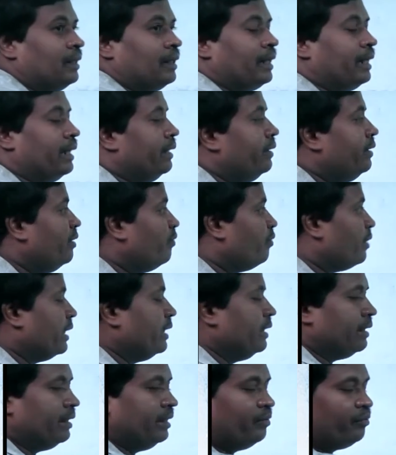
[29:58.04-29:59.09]
and
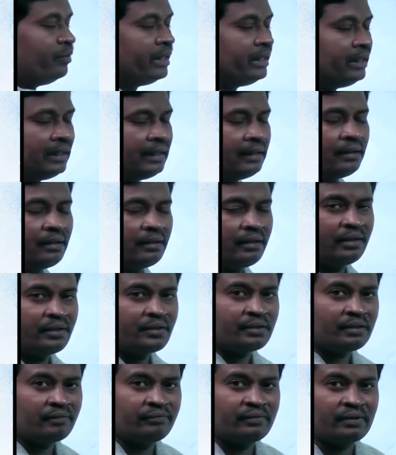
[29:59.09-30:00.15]
divide
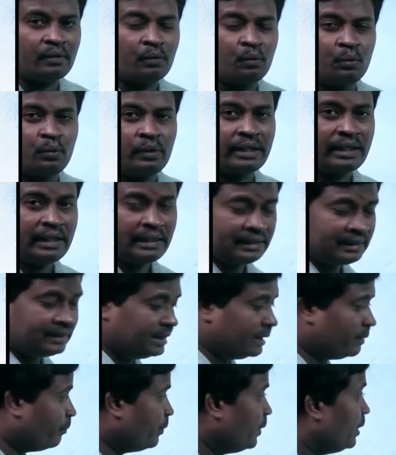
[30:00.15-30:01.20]
elongation of the root and
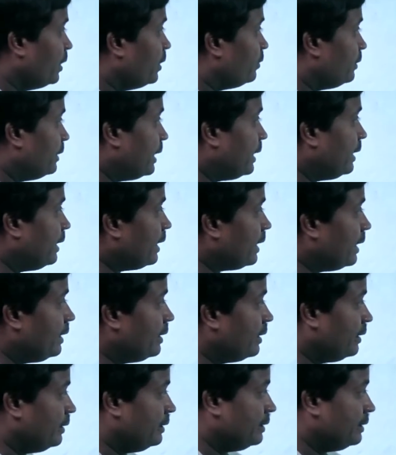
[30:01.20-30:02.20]
stem. Then later,